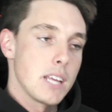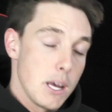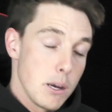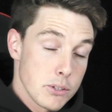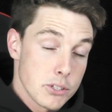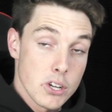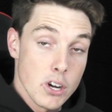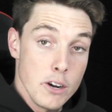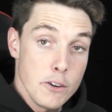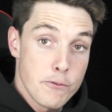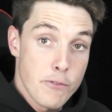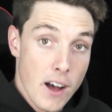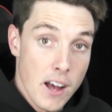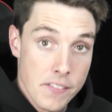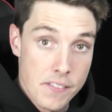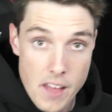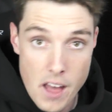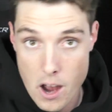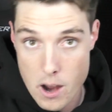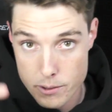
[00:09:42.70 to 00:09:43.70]
It was good
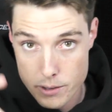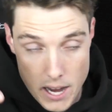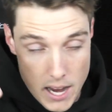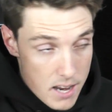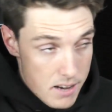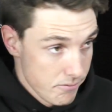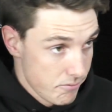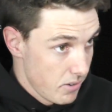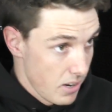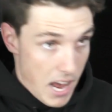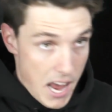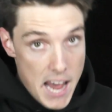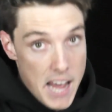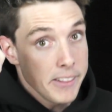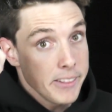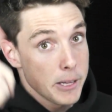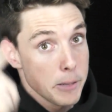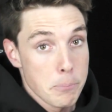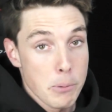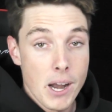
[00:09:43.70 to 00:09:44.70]
fun though, and
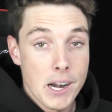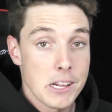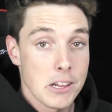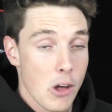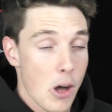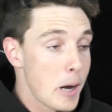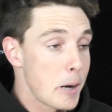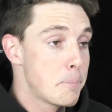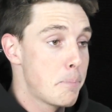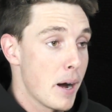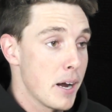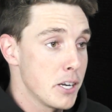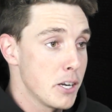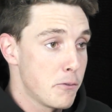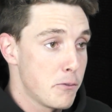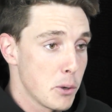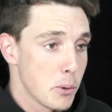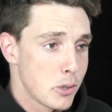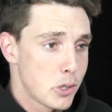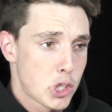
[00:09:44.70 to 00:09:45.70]
hit the bloody like button
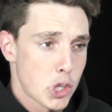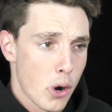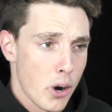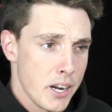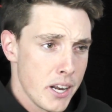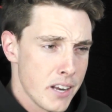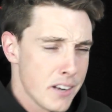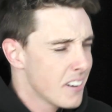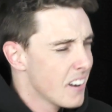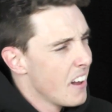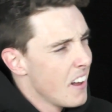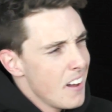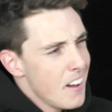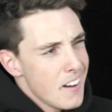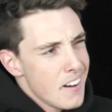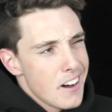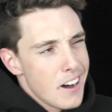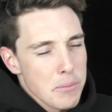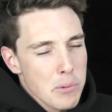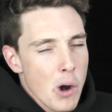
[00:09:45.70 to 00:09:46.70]
if you enjoyed it.
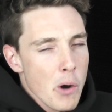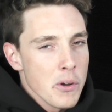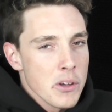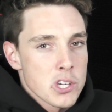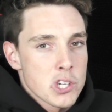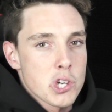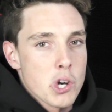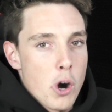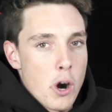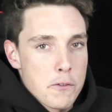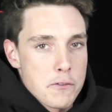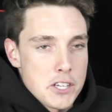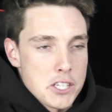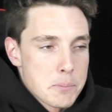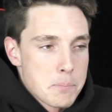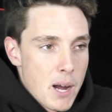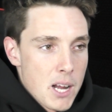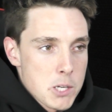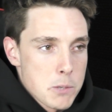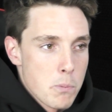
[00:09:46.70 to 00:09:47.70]
I'm not really sure if there's
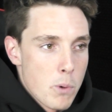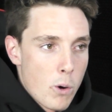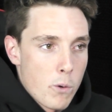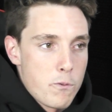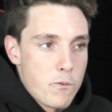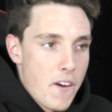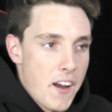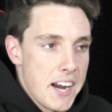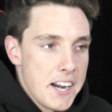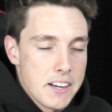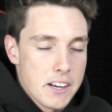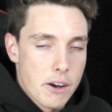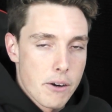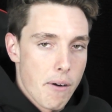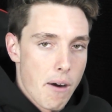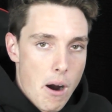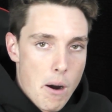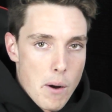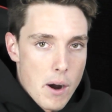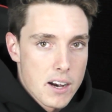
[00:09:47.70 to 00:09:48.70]
much more feed and
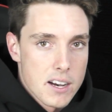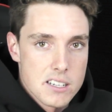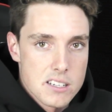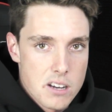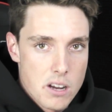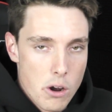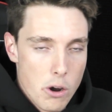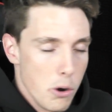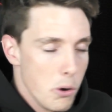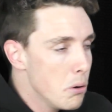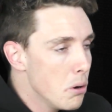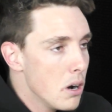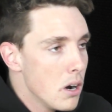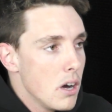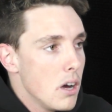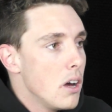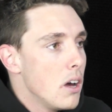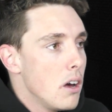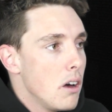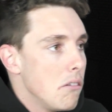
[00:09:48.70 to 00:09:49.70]
grow I can do
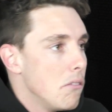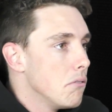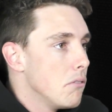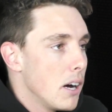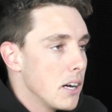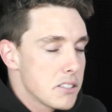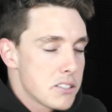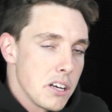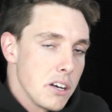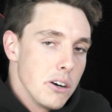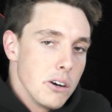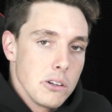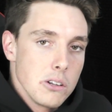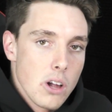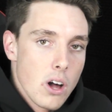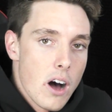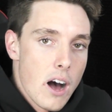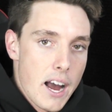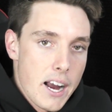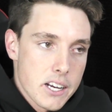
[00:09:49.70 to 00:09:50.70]
until
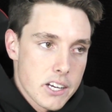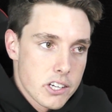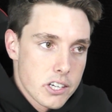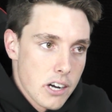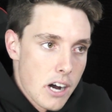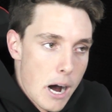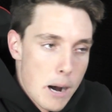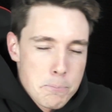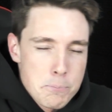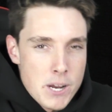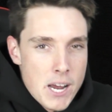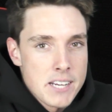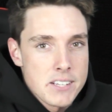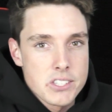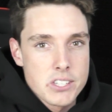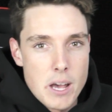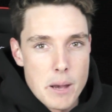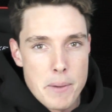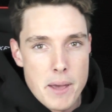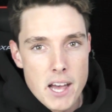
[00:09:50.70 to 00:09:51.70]
like
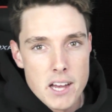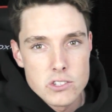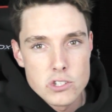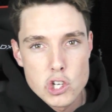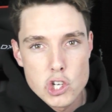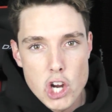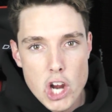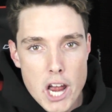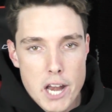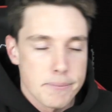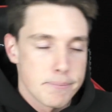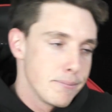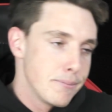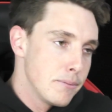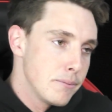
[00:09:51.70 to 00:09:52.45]
updates come out and shit.